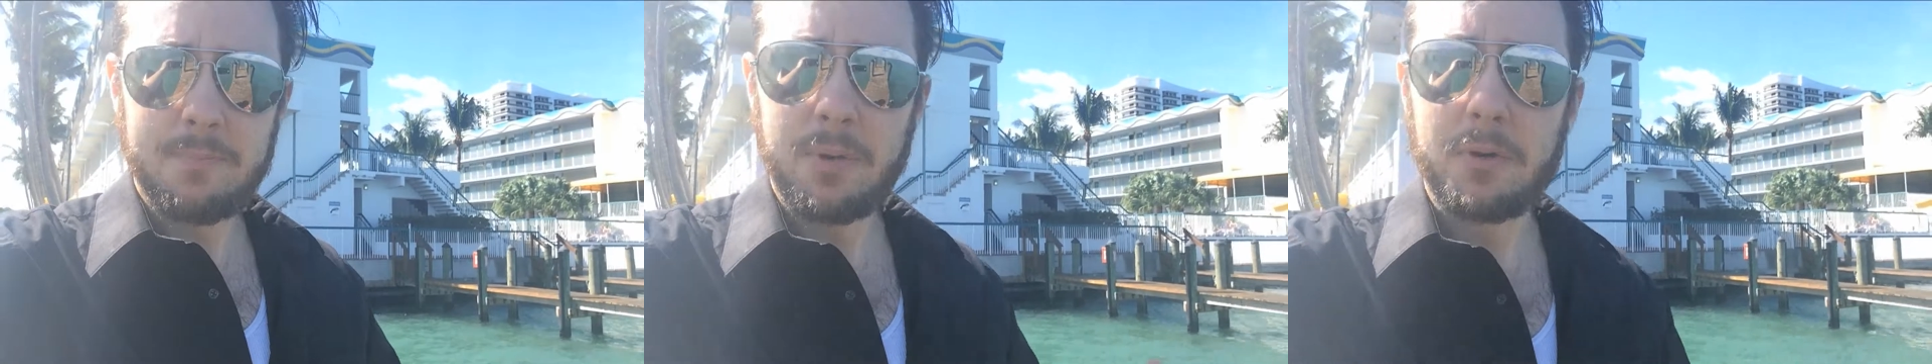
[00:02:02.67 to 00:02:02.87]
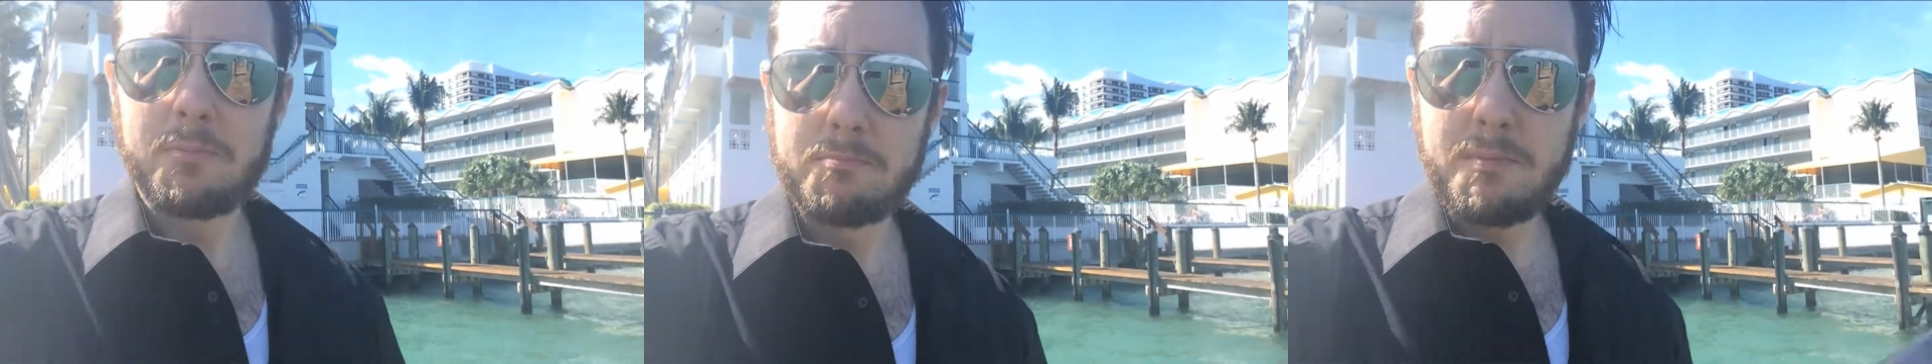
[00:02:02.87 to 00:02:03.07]
I
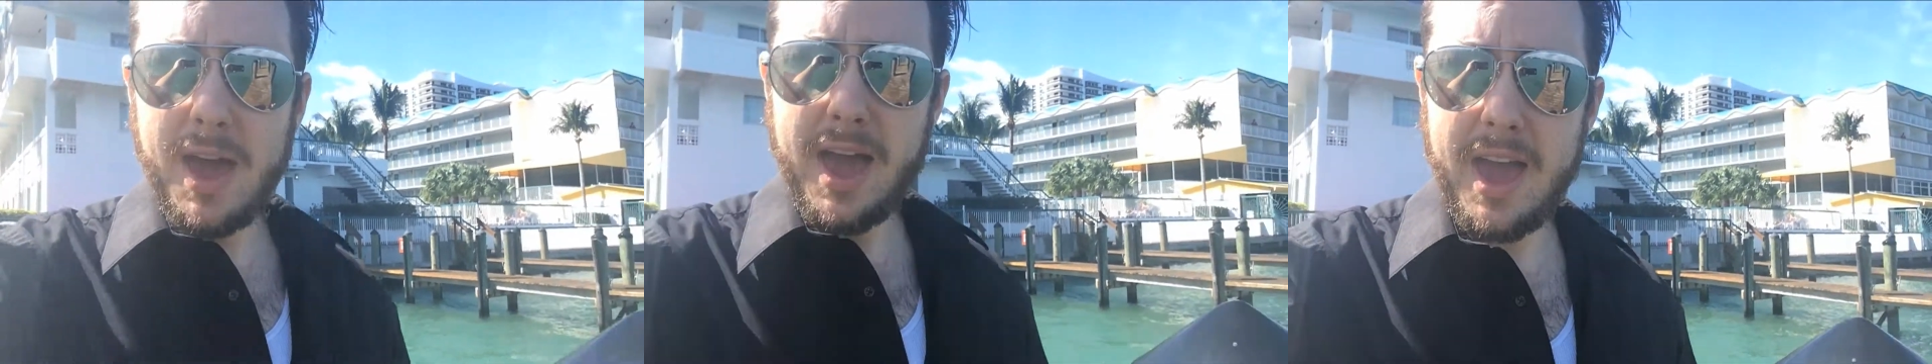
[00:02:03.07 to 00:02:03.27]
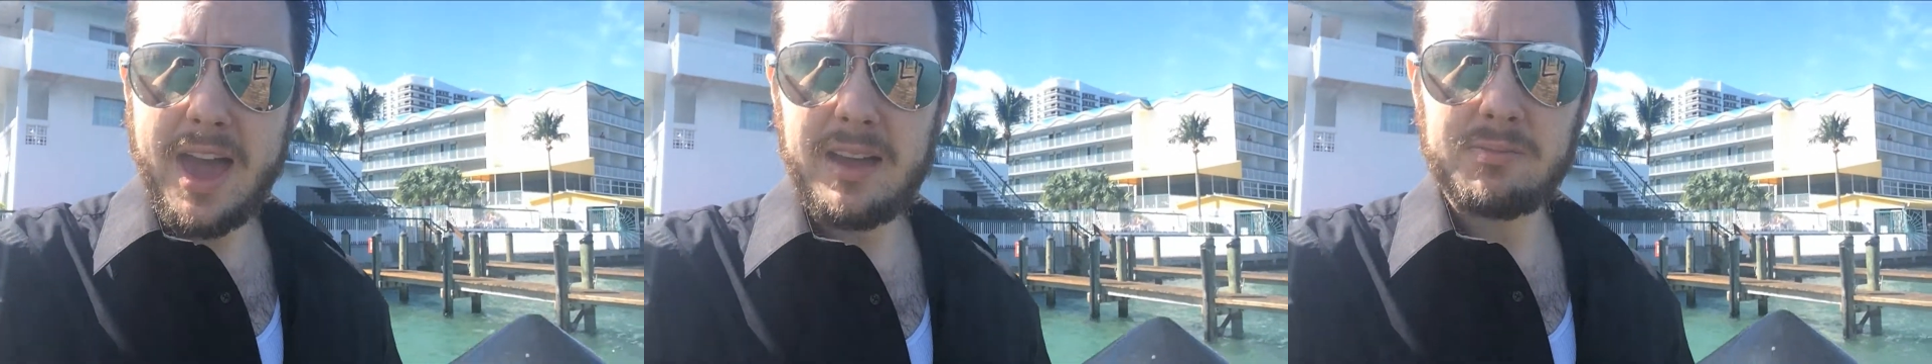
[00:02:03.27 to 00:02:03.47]

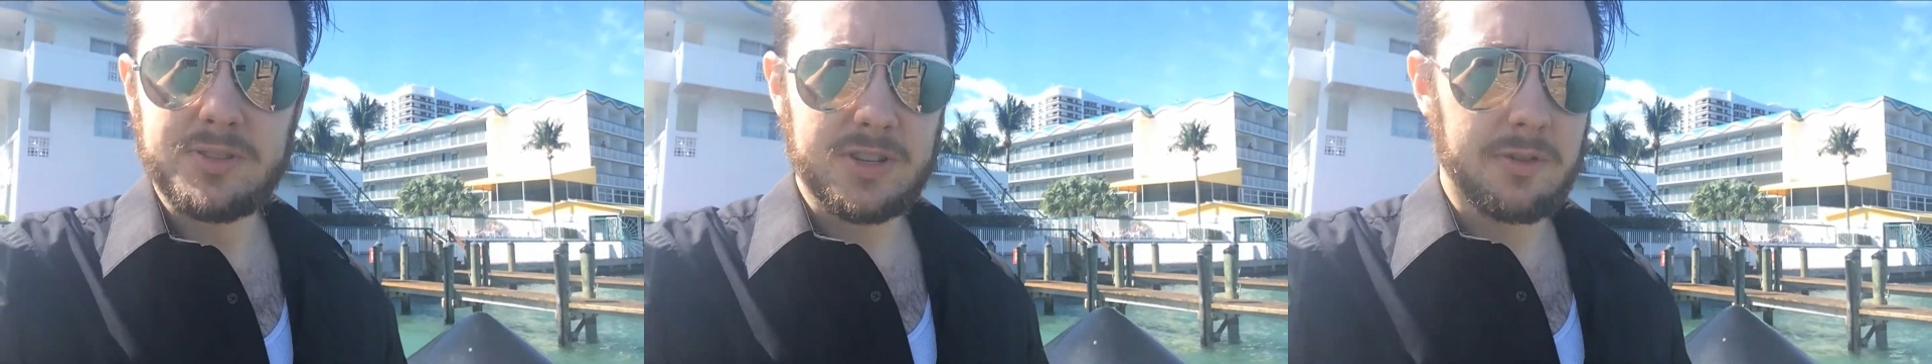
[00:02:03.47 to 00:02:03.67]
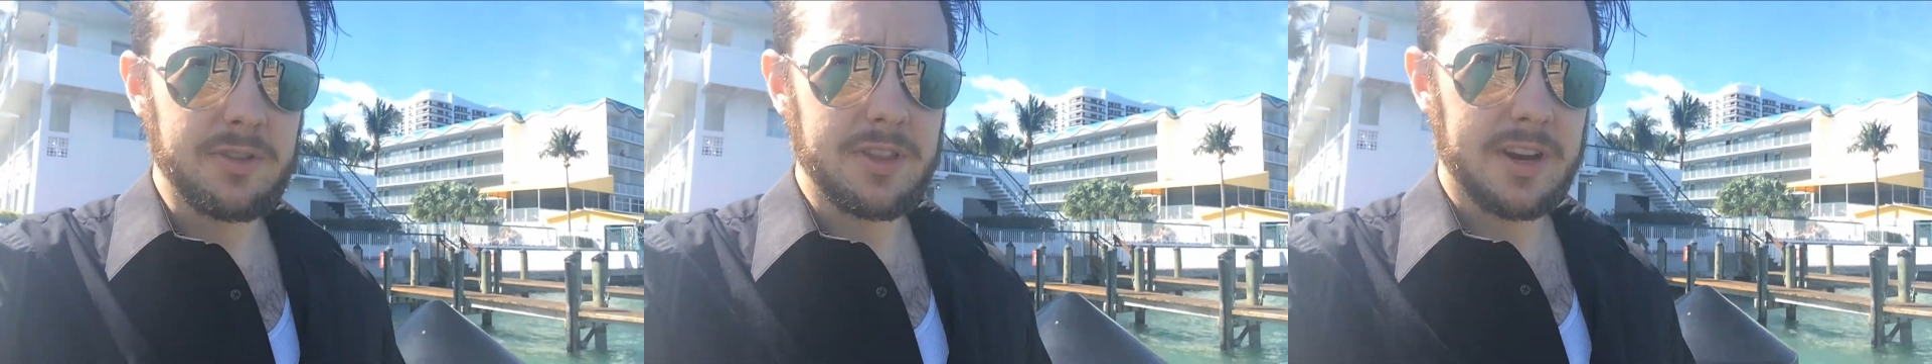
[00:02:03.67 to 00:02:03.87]
think that
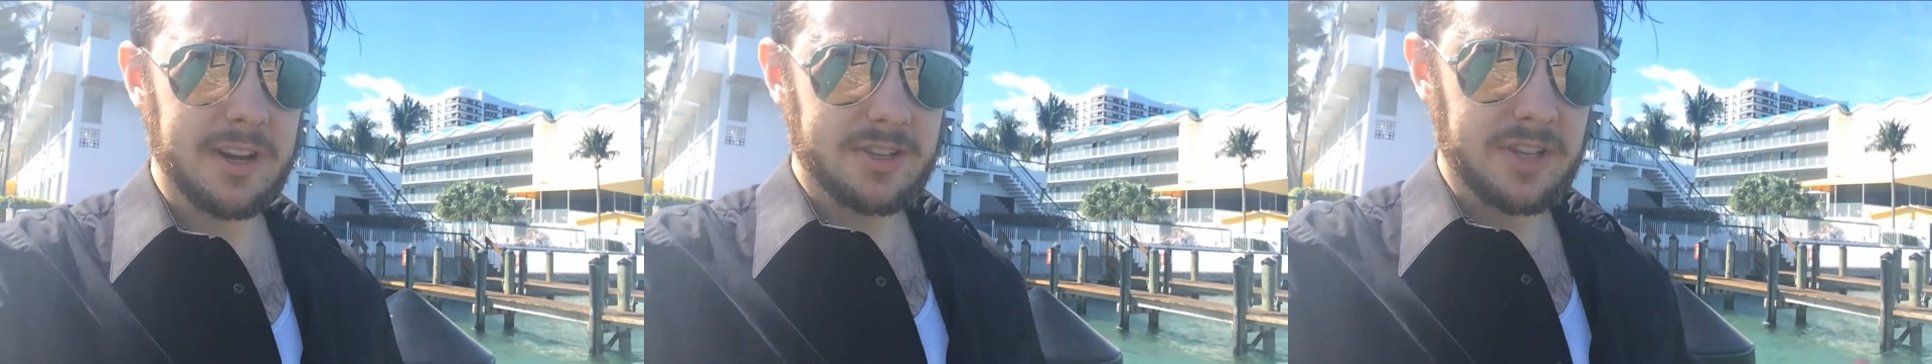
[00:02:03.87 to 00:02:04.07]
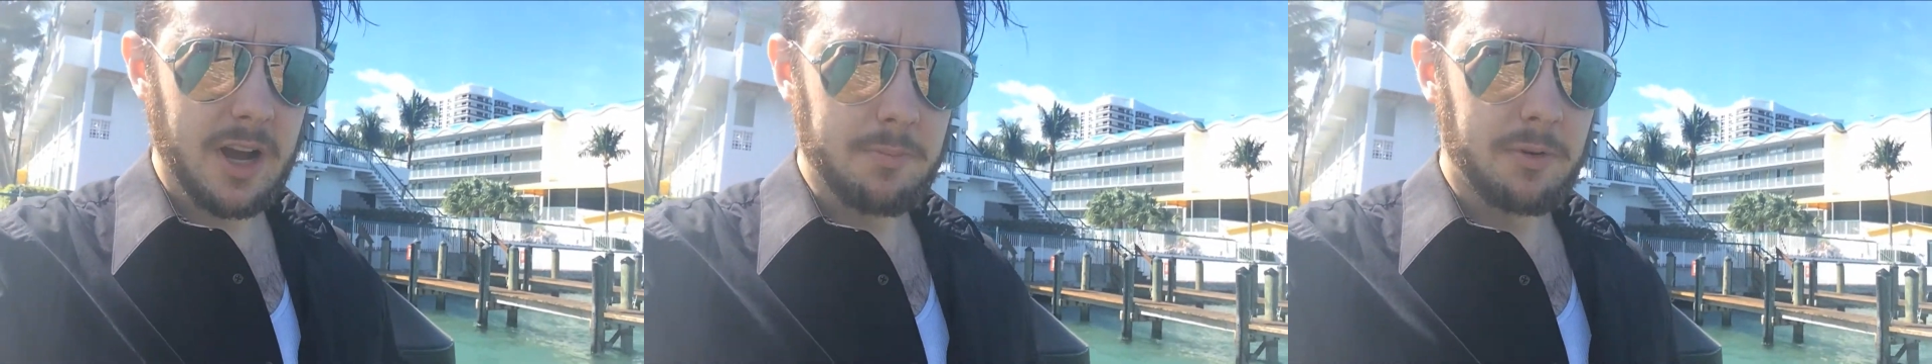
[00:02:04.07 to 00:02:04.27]
might
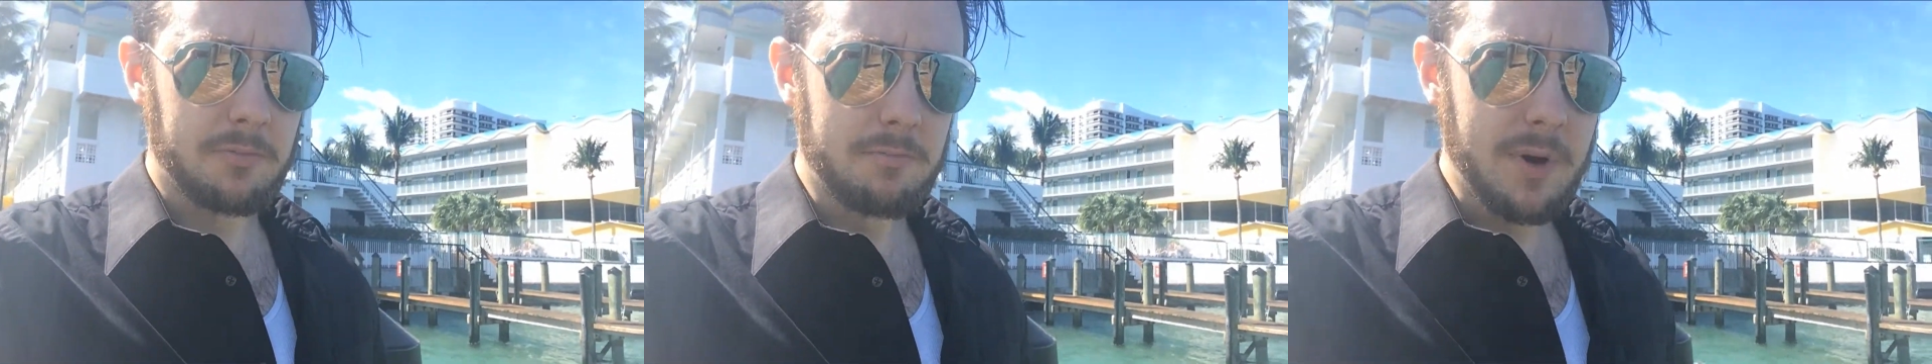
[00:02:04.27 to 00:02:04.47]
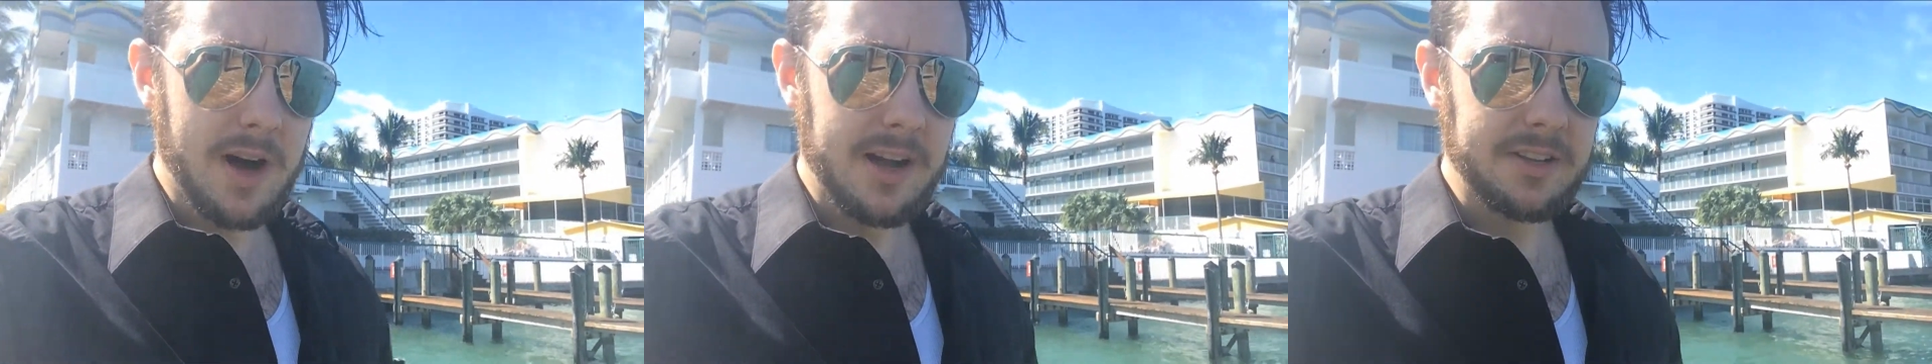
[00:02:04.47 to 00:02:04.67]
get kind
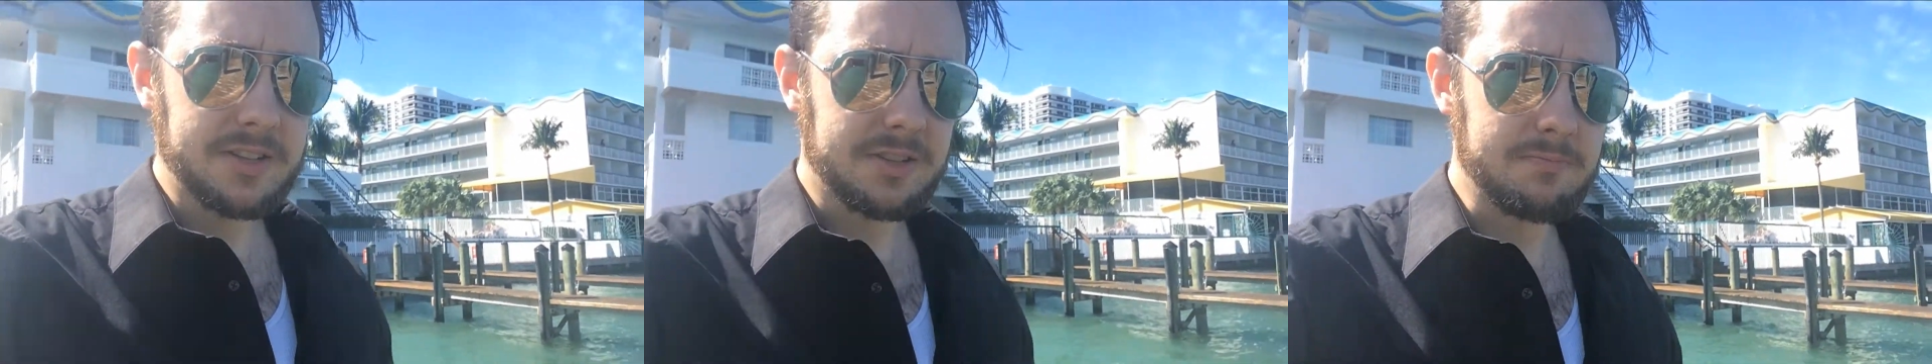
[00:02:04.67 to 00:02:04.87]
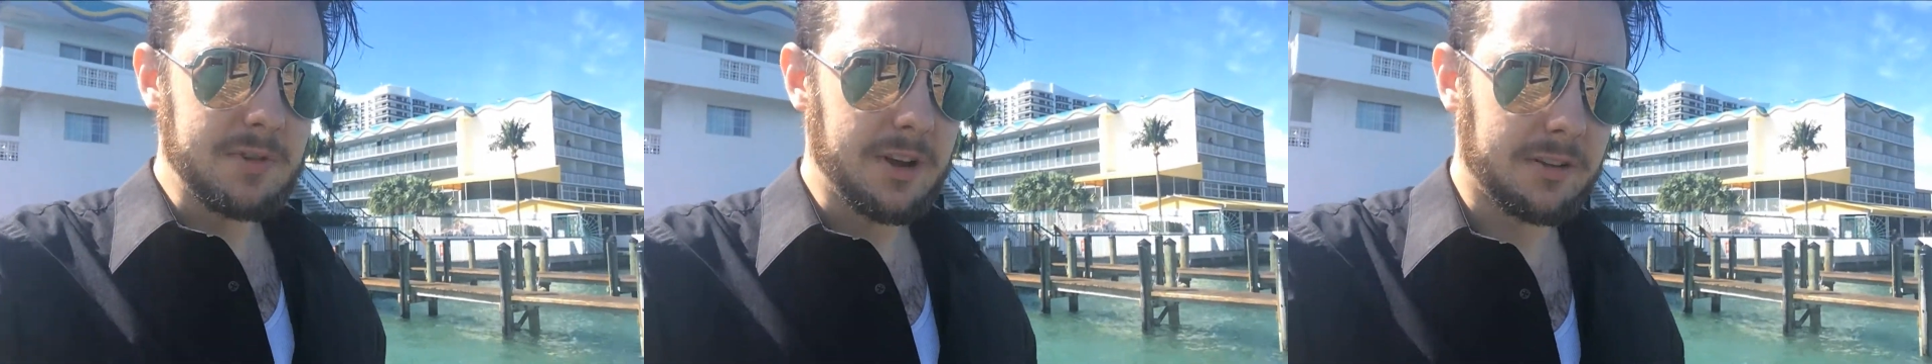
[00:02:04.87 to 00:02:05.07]
of
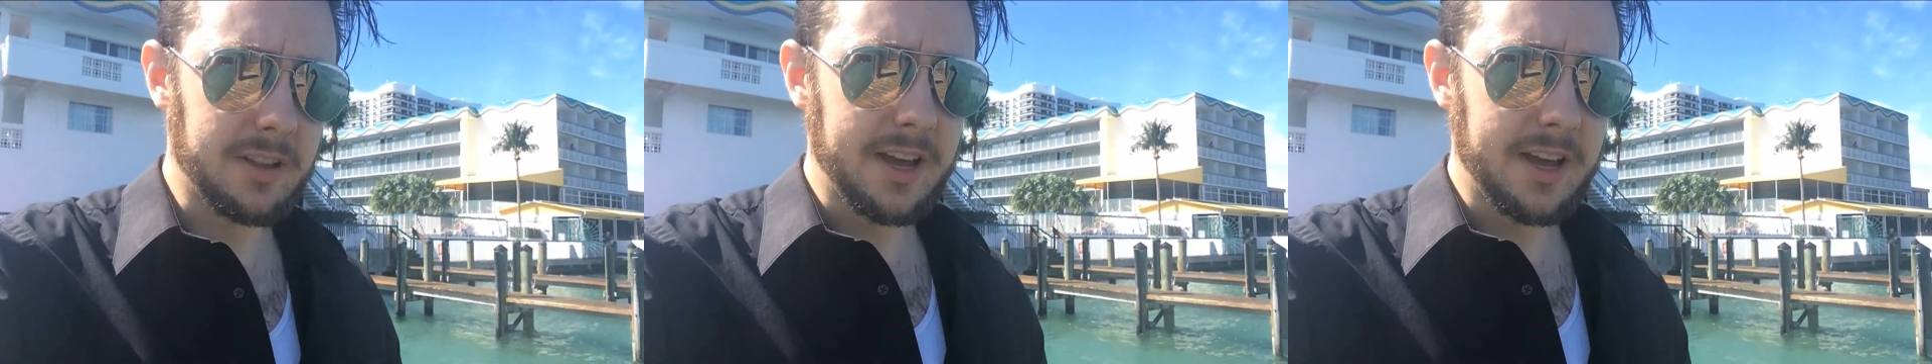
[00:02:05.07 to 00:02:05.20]
old,